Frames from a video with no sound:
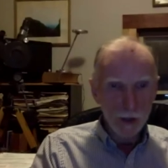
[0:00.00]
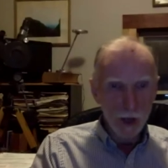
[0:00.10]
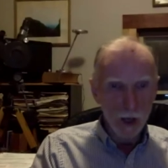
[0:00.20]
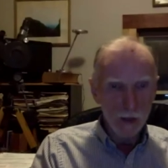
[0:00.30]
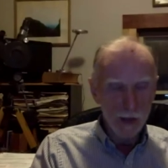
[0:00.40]

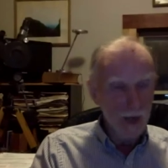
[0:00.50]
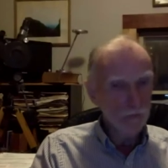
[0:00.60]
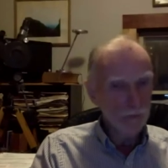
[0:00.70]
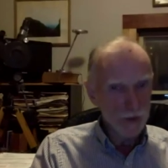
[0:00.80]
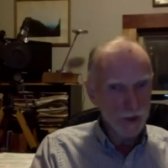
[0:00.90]
uh,
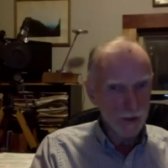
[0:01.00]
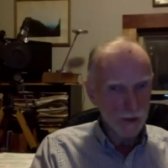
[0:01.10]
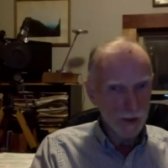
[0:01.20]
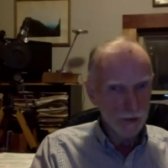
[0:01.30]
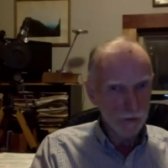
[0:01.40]
Conference on
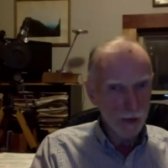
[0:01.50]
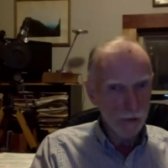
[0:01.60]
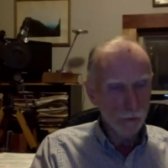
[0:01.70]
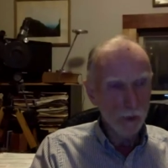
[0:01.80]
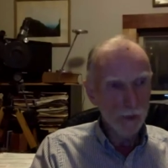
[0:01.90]
the
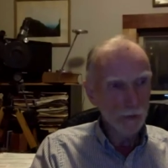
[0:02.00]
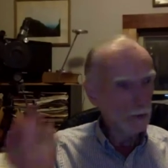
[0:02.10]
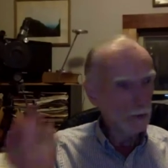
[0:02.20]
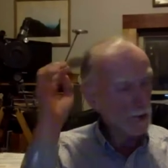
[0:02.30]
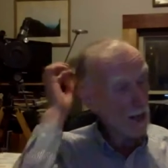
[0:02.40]
Underground
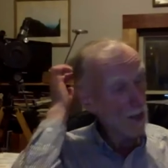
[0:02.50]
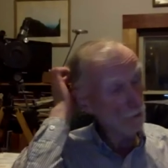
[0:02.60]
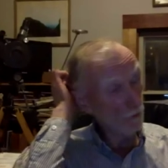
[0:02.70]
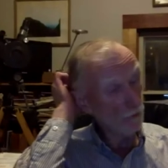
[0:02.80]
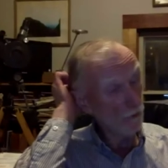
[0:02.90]
Railroad in
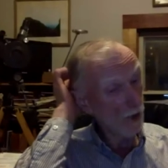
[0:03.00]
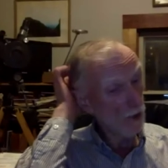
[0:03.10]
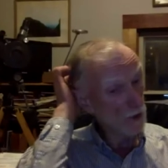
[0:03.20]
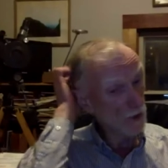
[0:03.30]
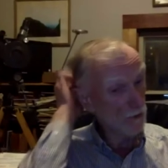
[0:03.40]
Niagara
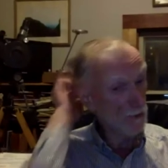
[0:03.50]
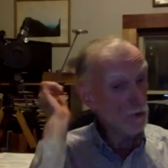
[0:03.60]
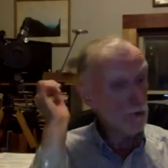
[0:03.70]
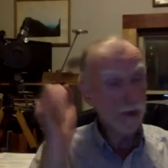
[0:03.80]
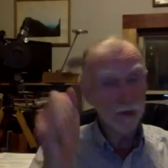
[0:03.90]
Falls a few
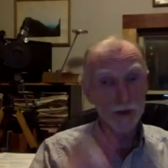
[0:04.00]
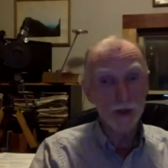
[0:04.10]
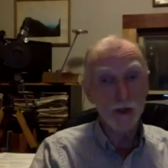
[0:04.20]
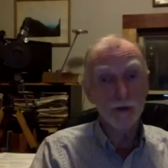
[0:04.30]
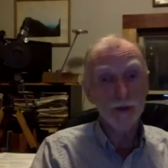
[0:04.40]
years
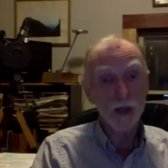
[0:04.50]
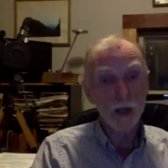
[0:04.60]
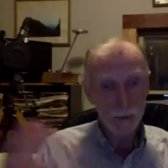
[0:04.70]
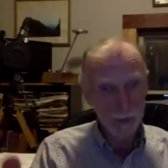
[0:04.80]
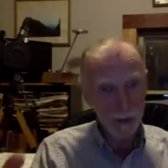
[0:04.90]
ago and
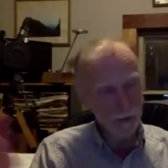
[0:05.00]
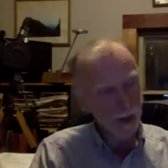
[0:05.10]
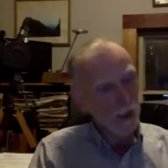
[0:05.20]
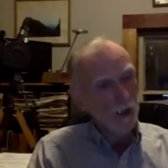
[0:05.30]
talked about